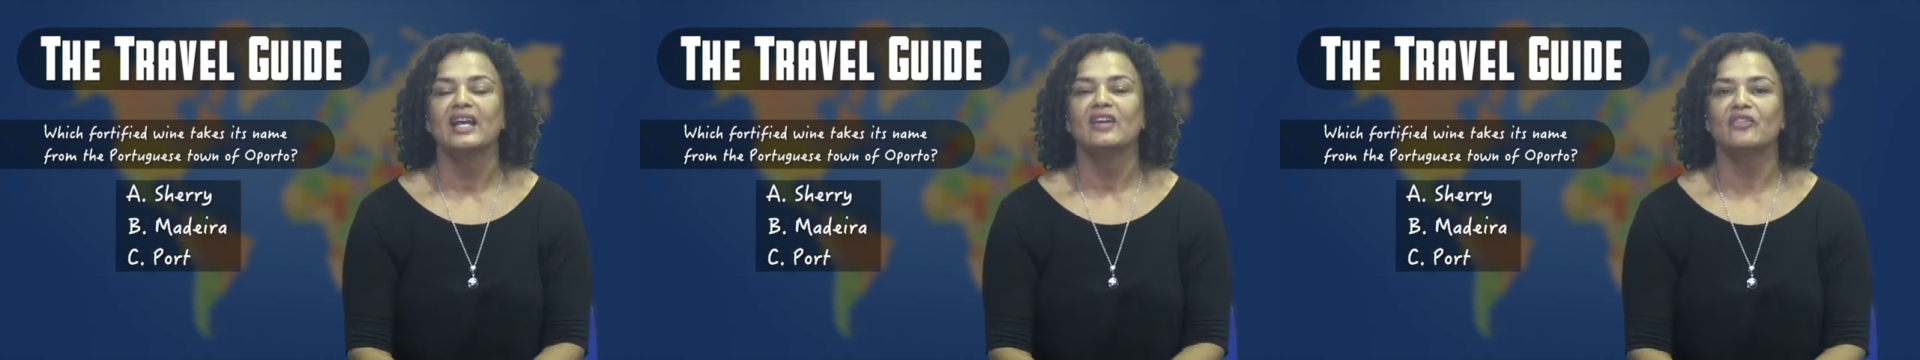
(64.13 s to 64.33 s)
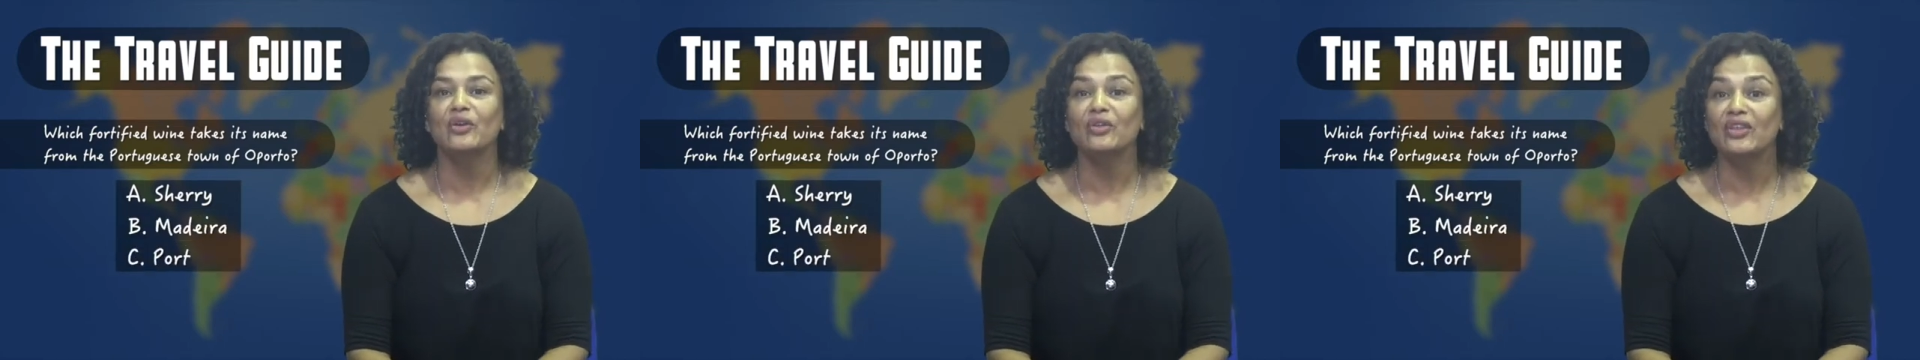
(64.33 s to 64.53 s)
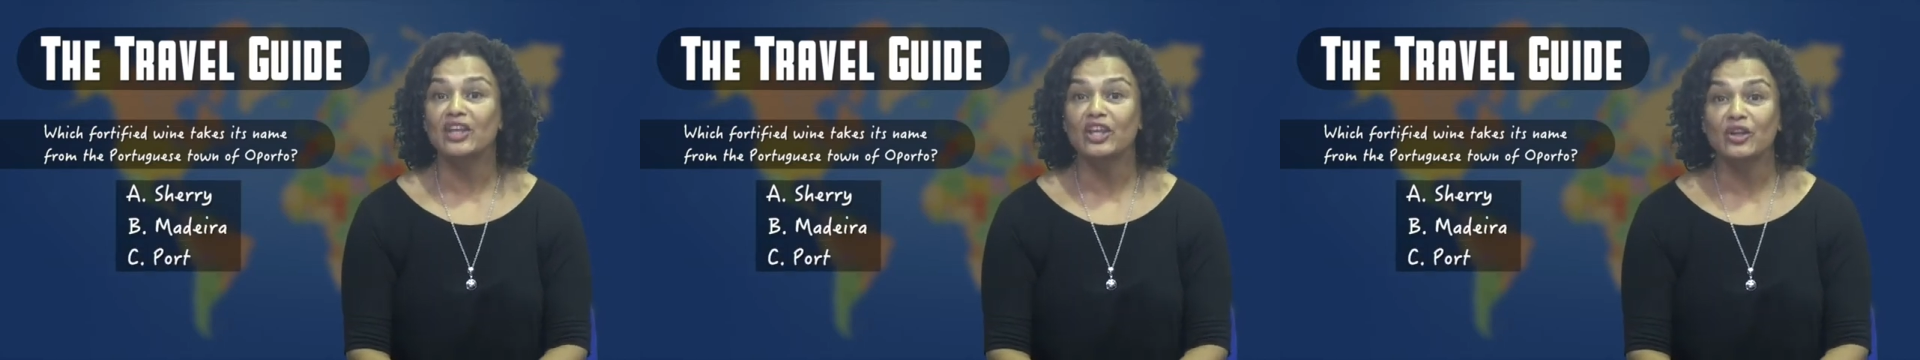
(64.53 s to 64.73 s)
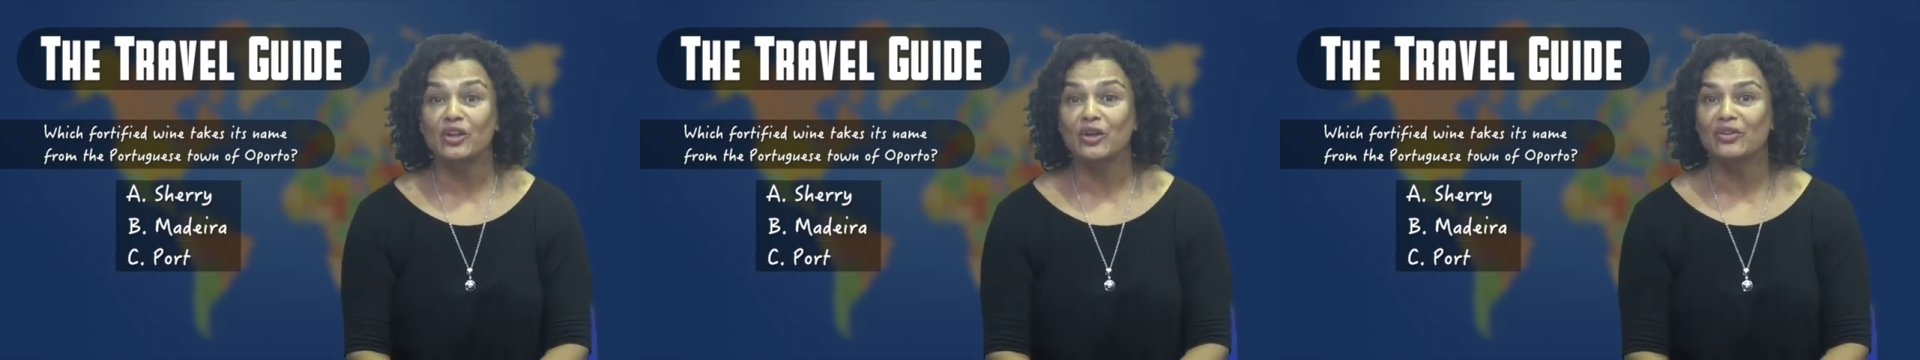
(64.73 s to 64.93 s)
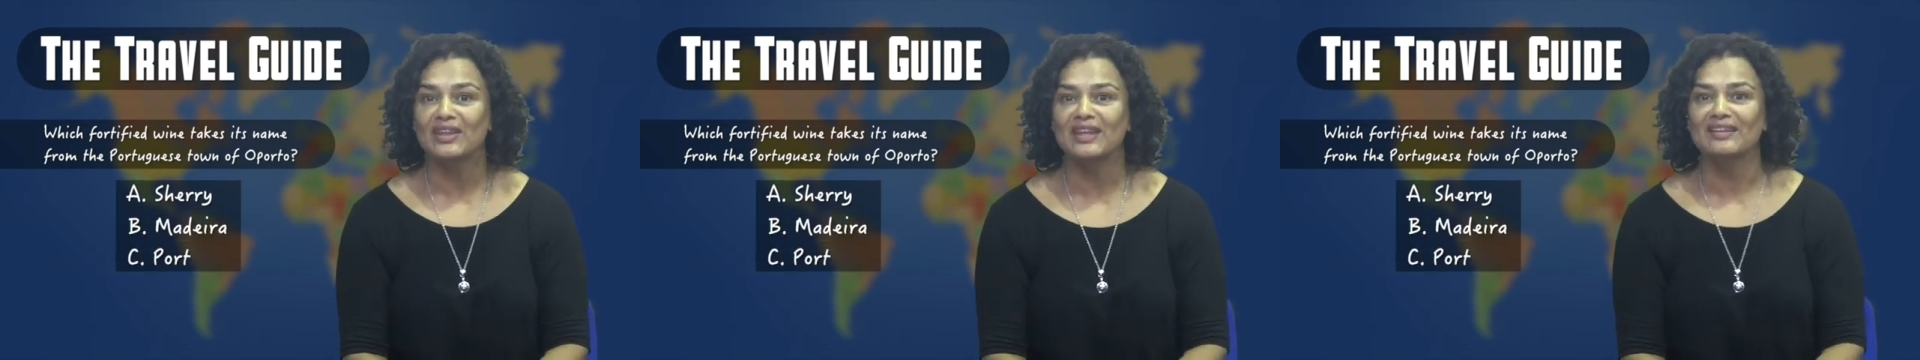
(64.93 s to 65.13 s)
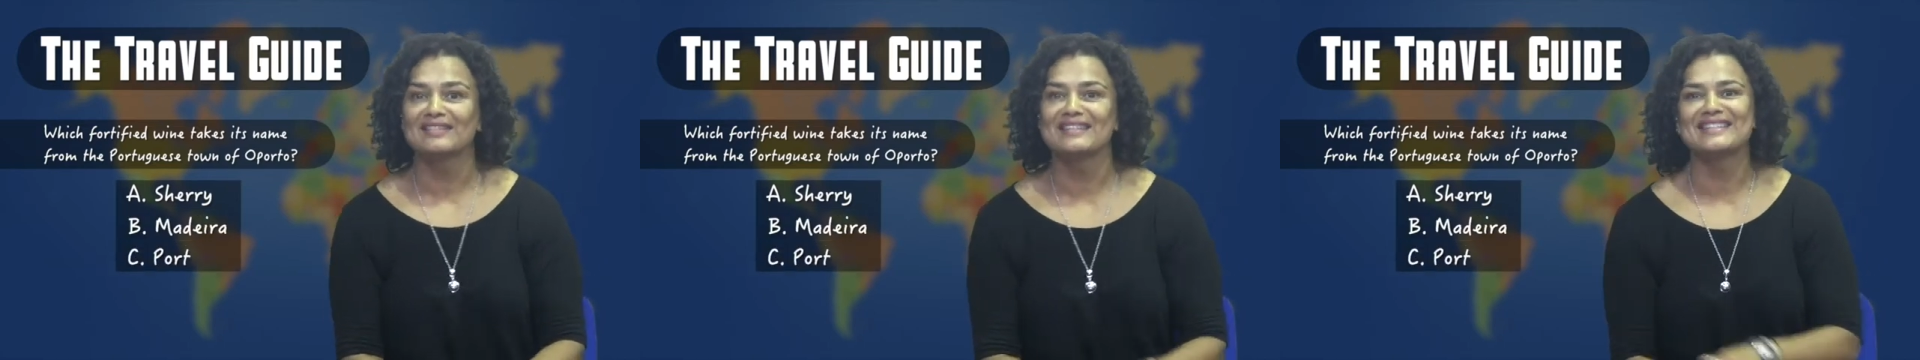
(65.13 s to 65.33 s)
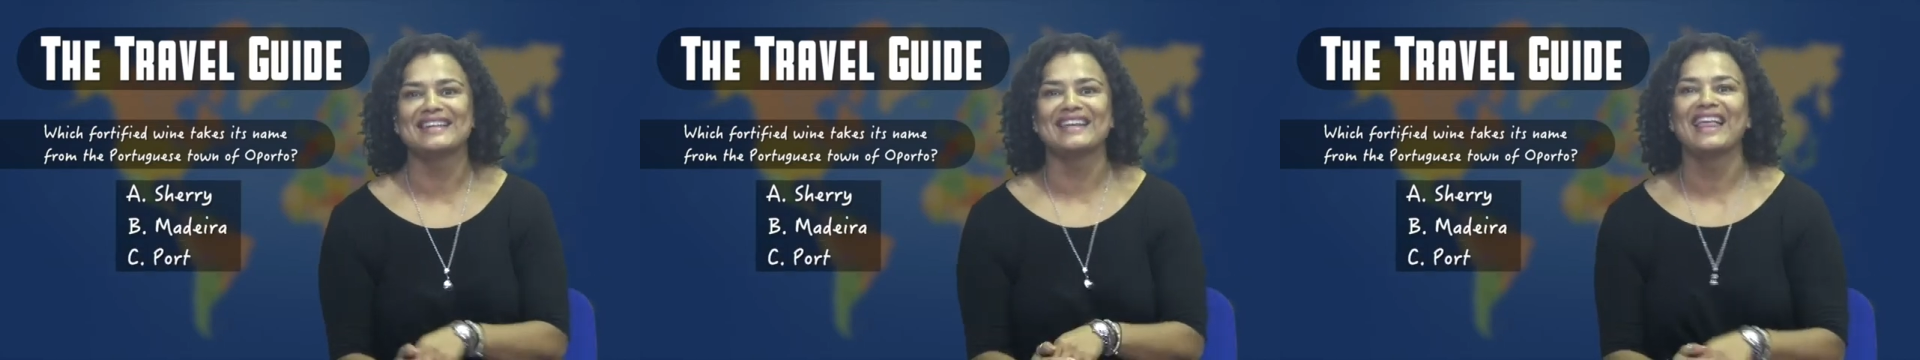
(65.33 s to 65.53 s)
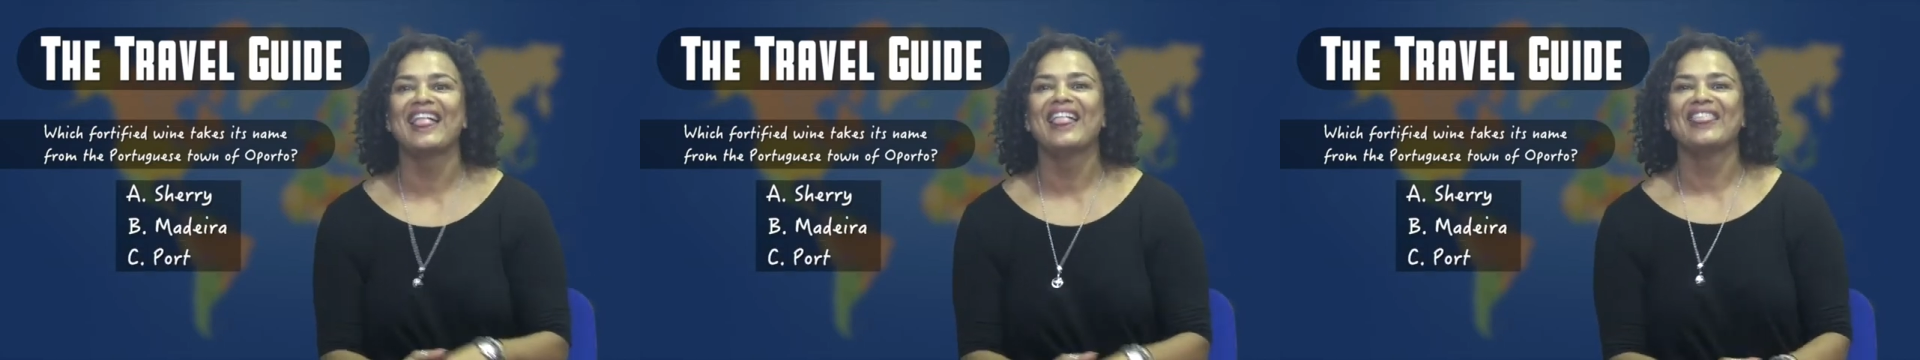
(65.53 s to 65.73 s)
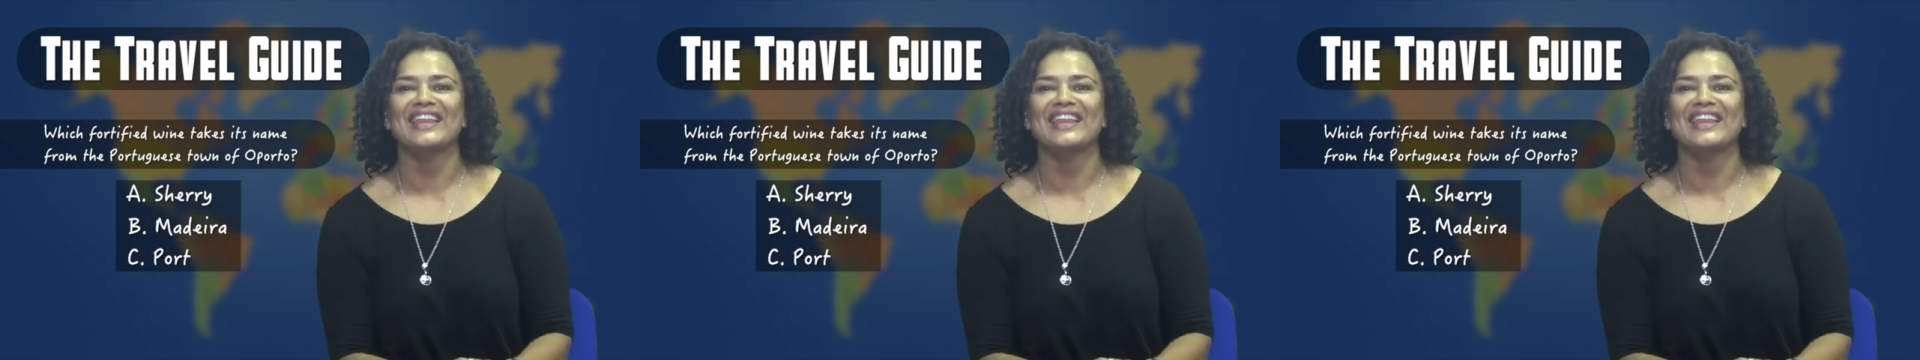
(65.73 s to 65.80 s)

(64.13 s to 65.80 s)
If you think you know the answer,